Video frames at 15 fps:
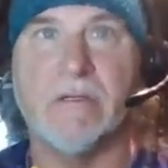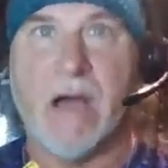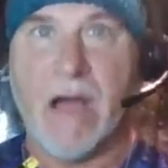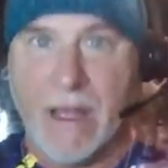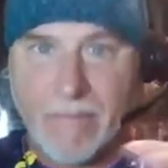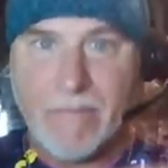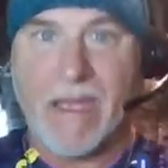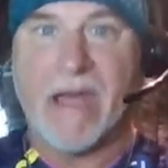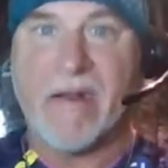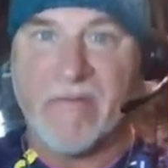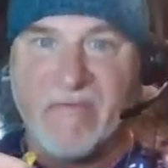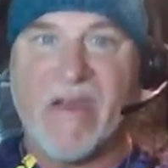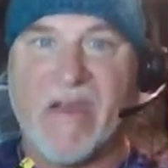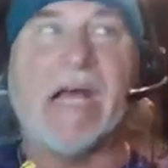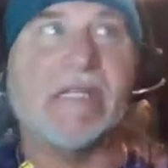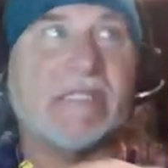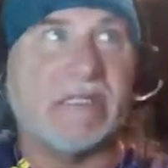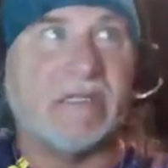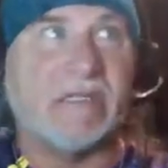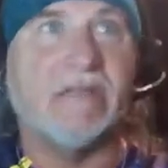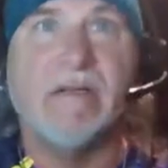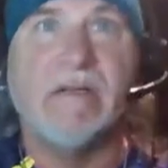I
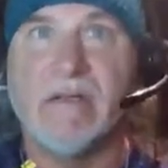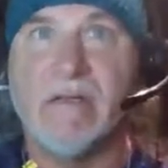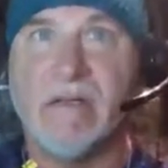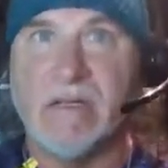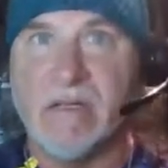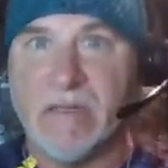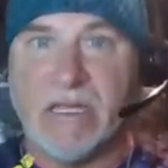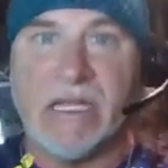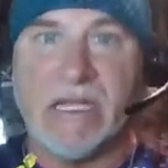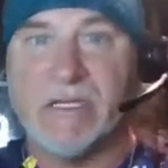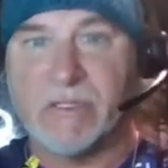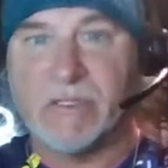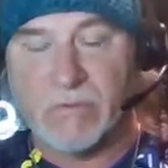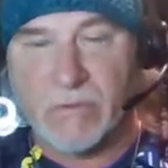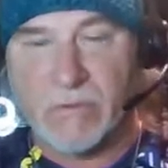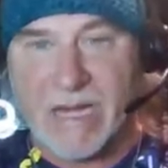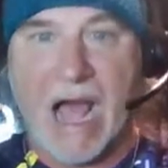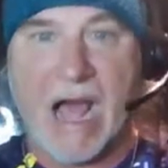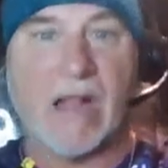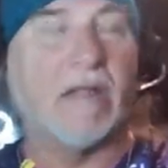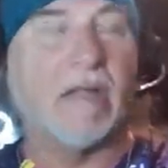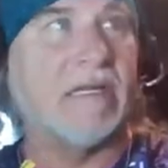manifest these
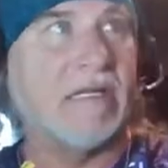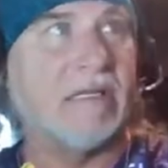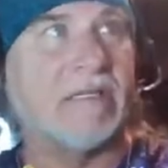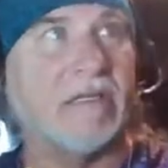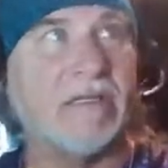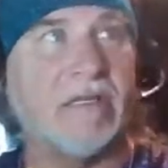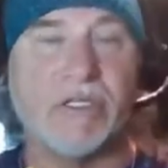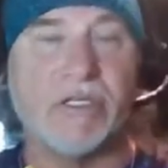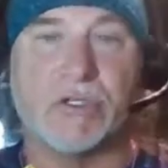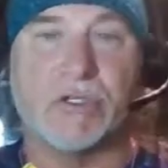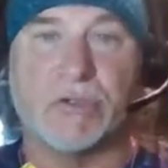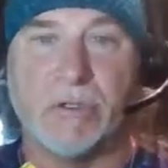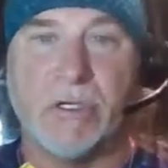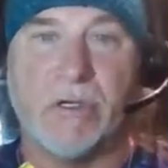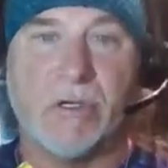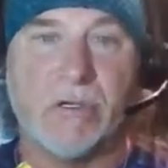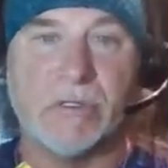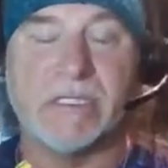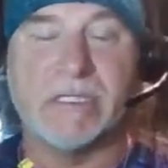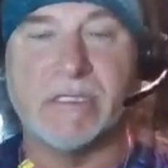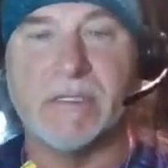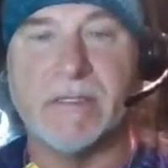realities and these
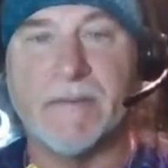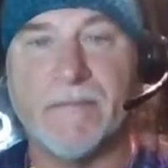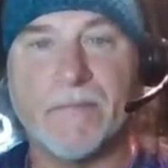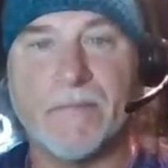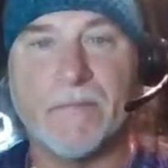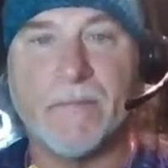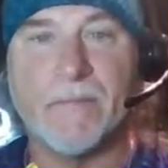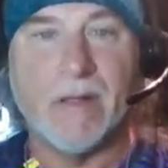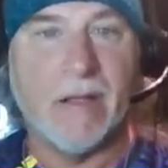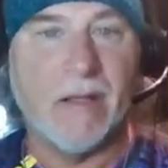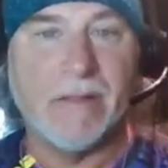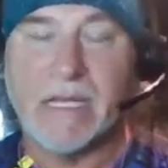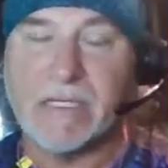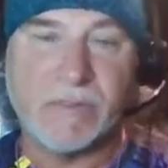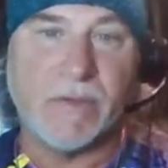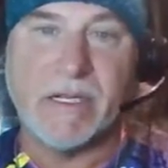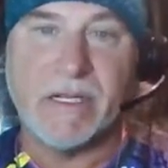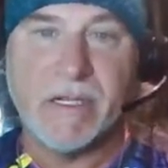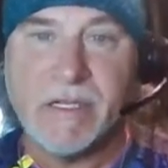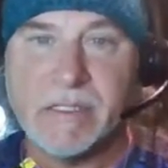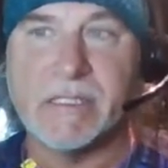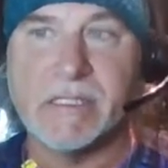truths. And that's what he
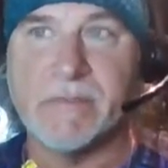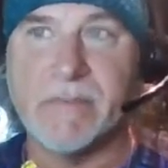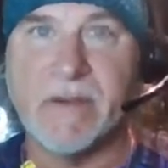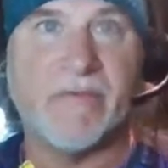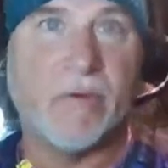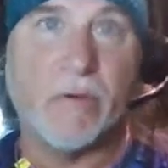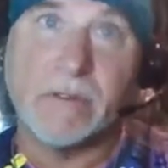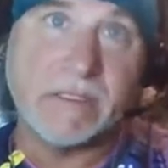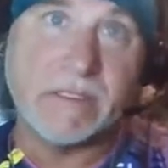uses me for.